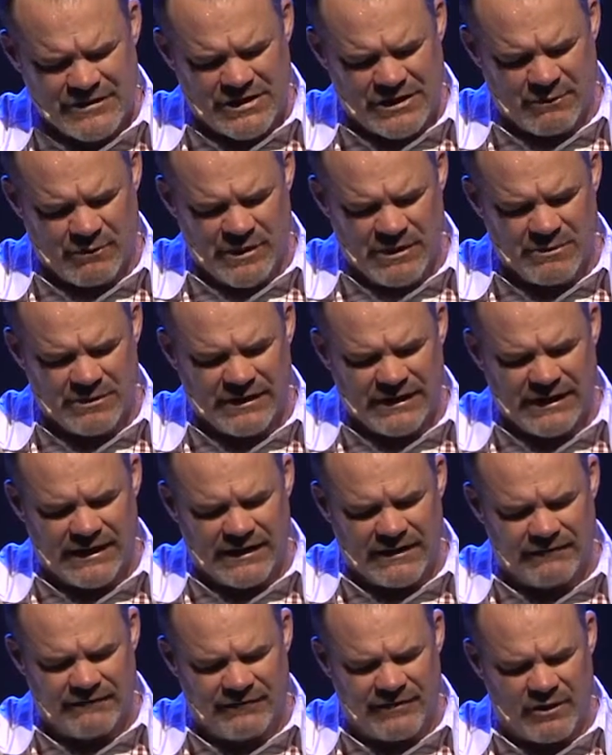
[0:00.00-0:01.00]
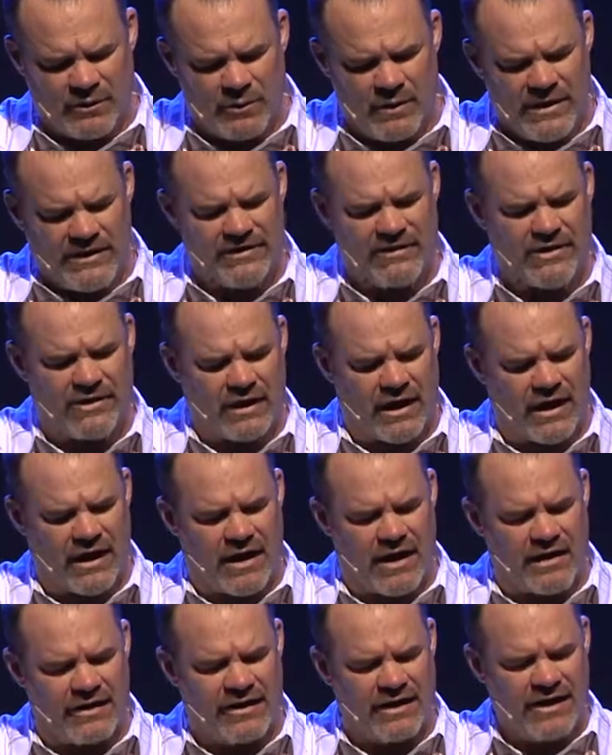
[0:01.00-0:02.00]
so that we will live the with
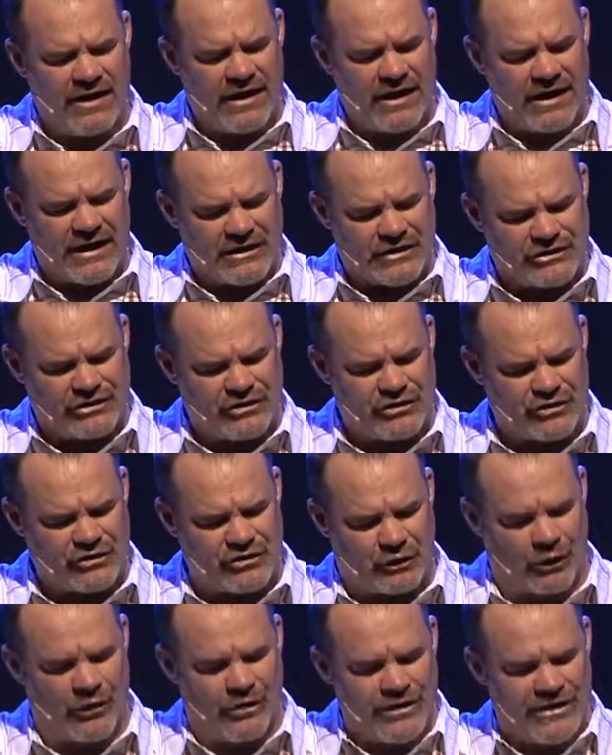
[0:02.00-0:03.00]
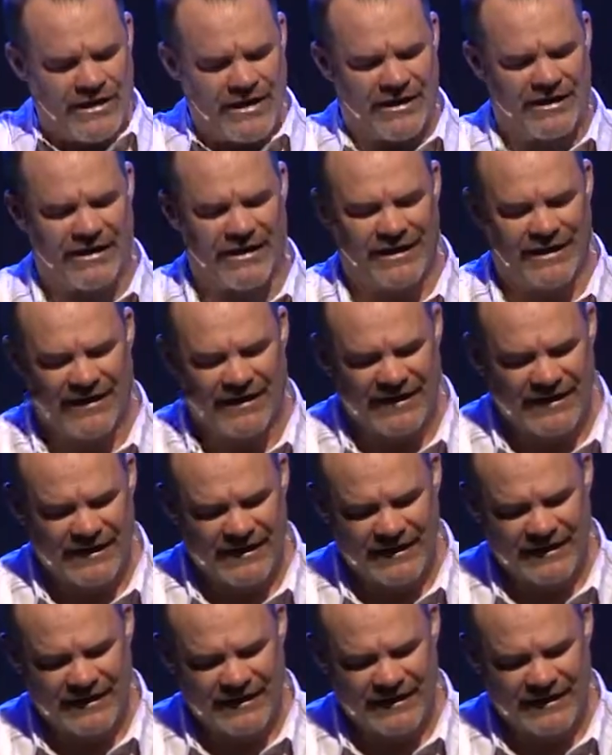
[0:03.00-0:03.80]
God extraordinary